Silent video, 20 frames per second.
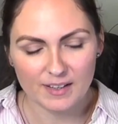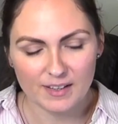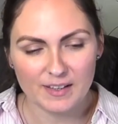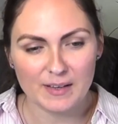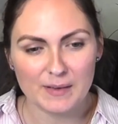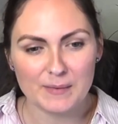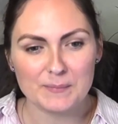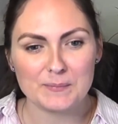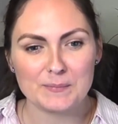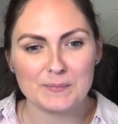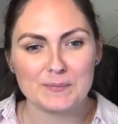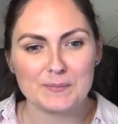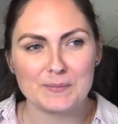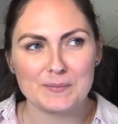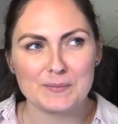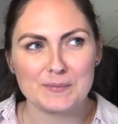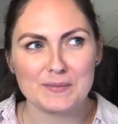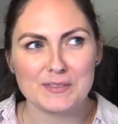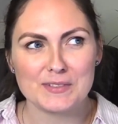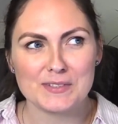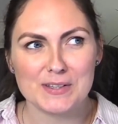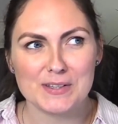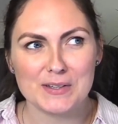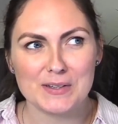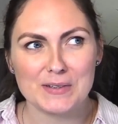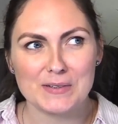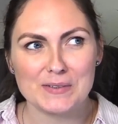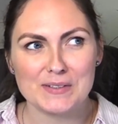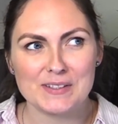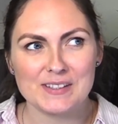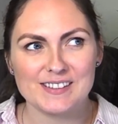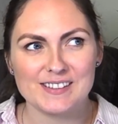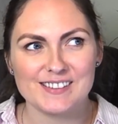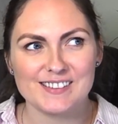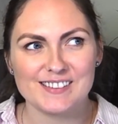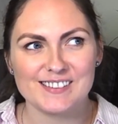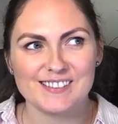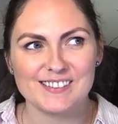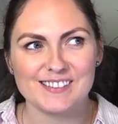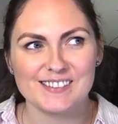Yeah, so
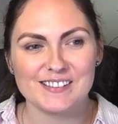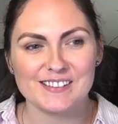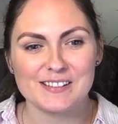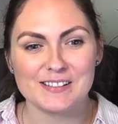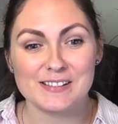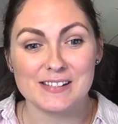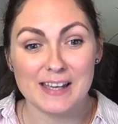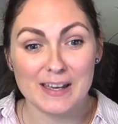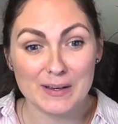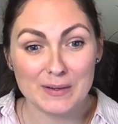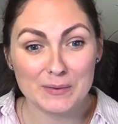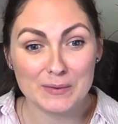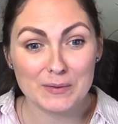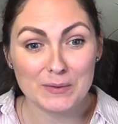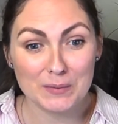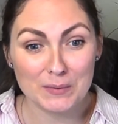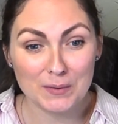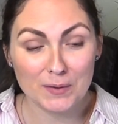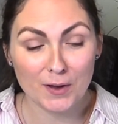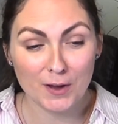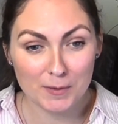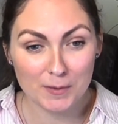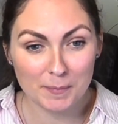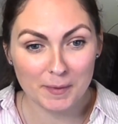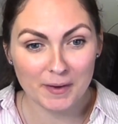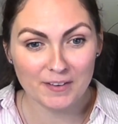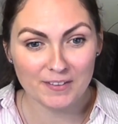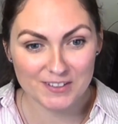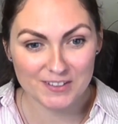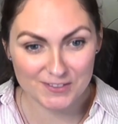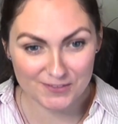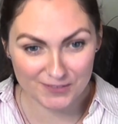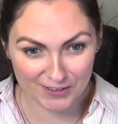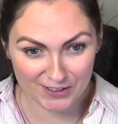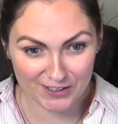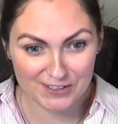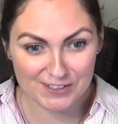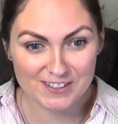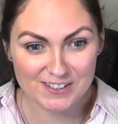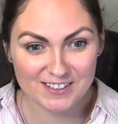tell your co-parents
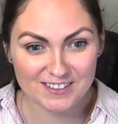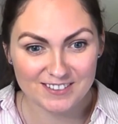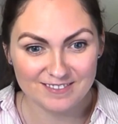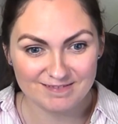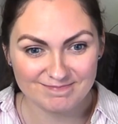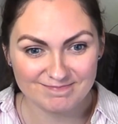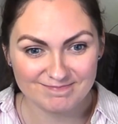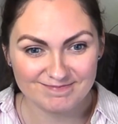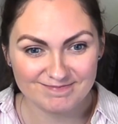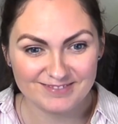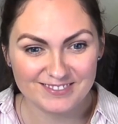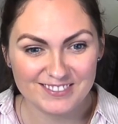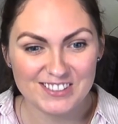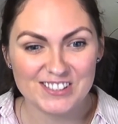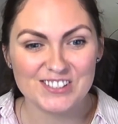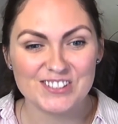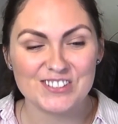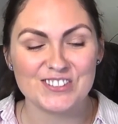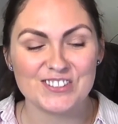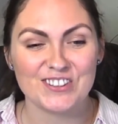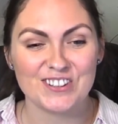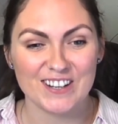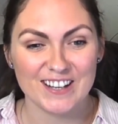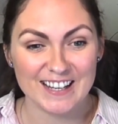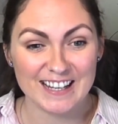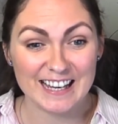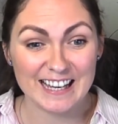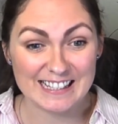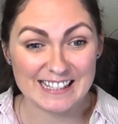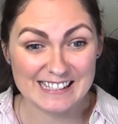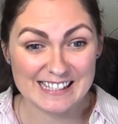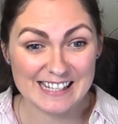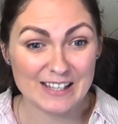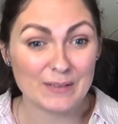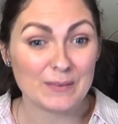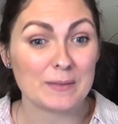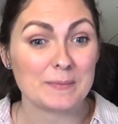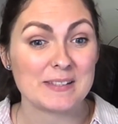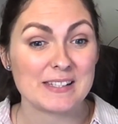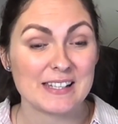first. Try and
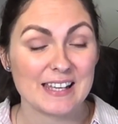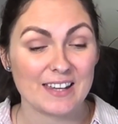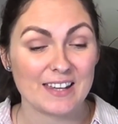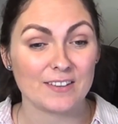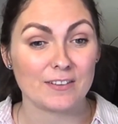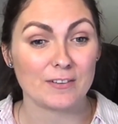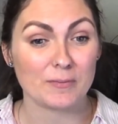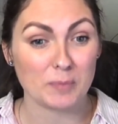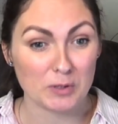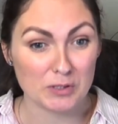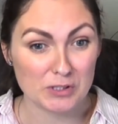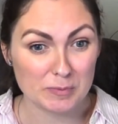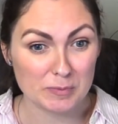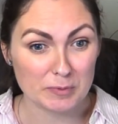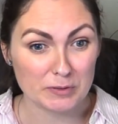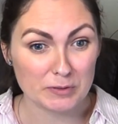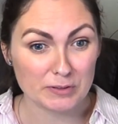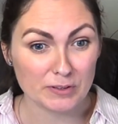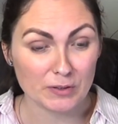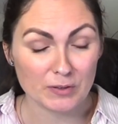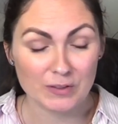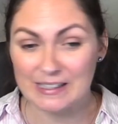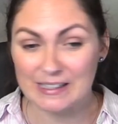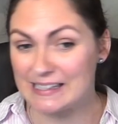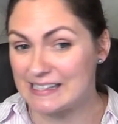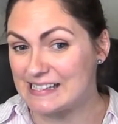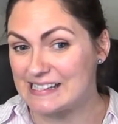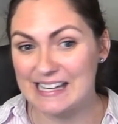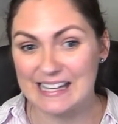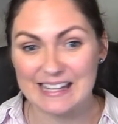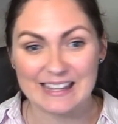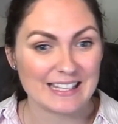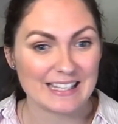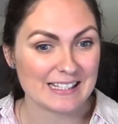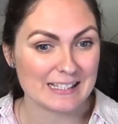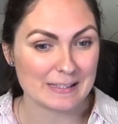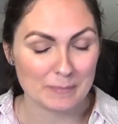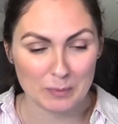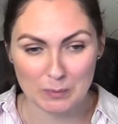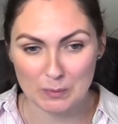tell them together if possible, or at least get
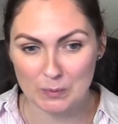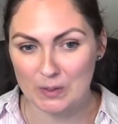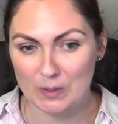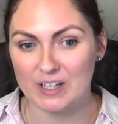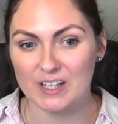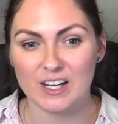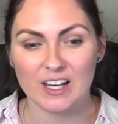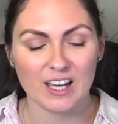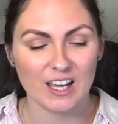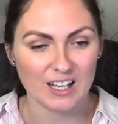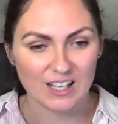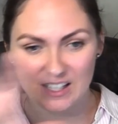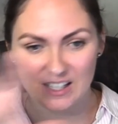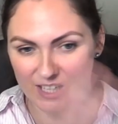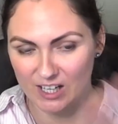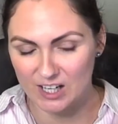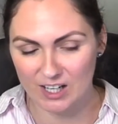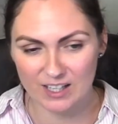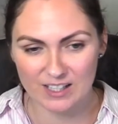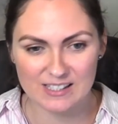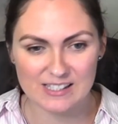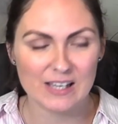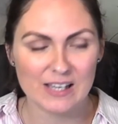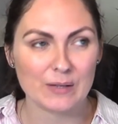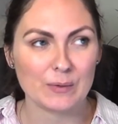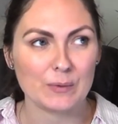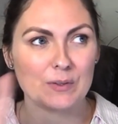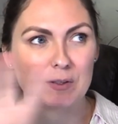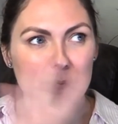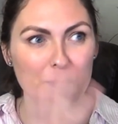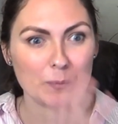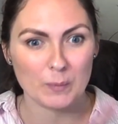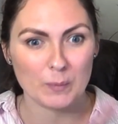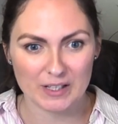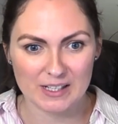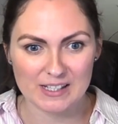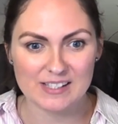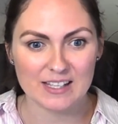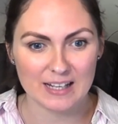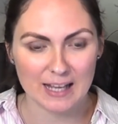their support and tell them
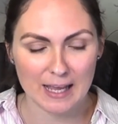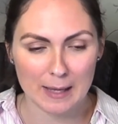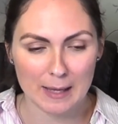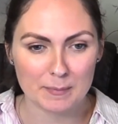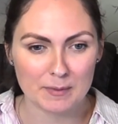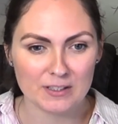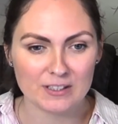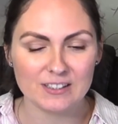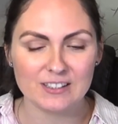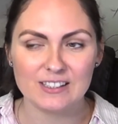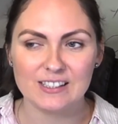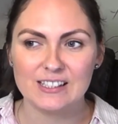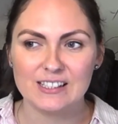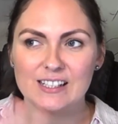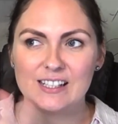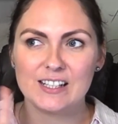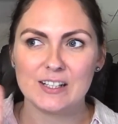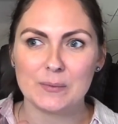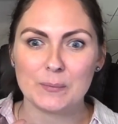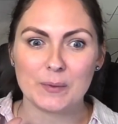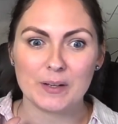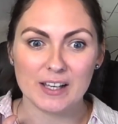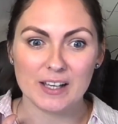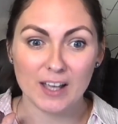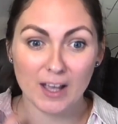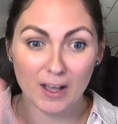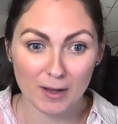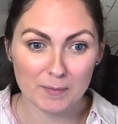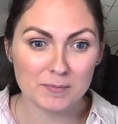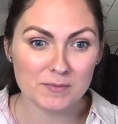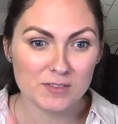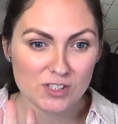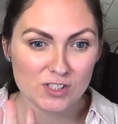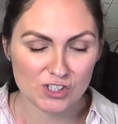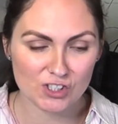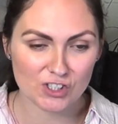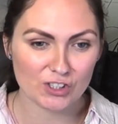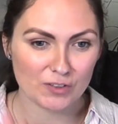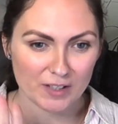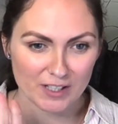when it's going to happen. When it comes
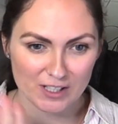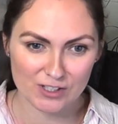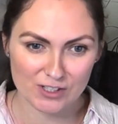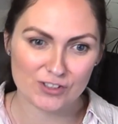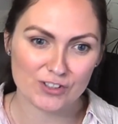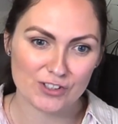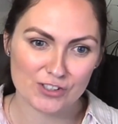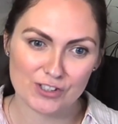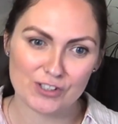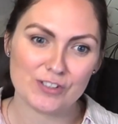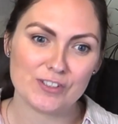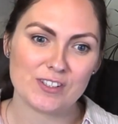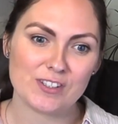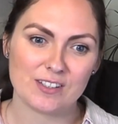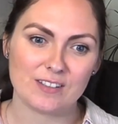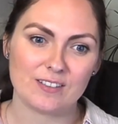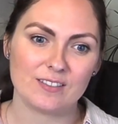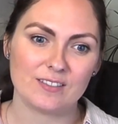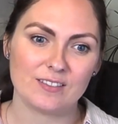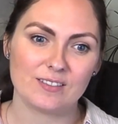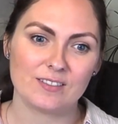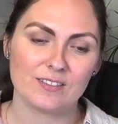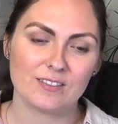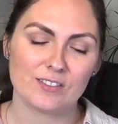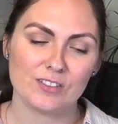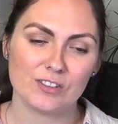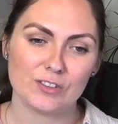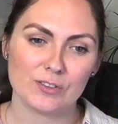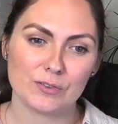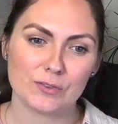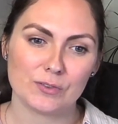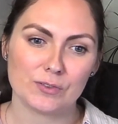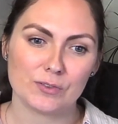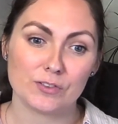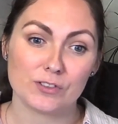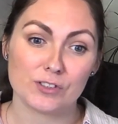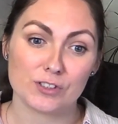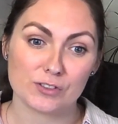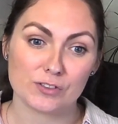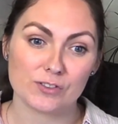to introducing
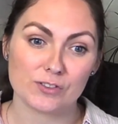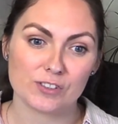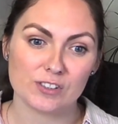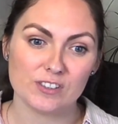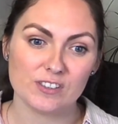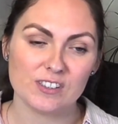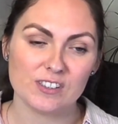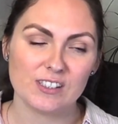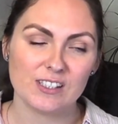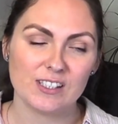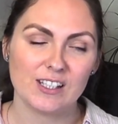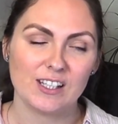your children,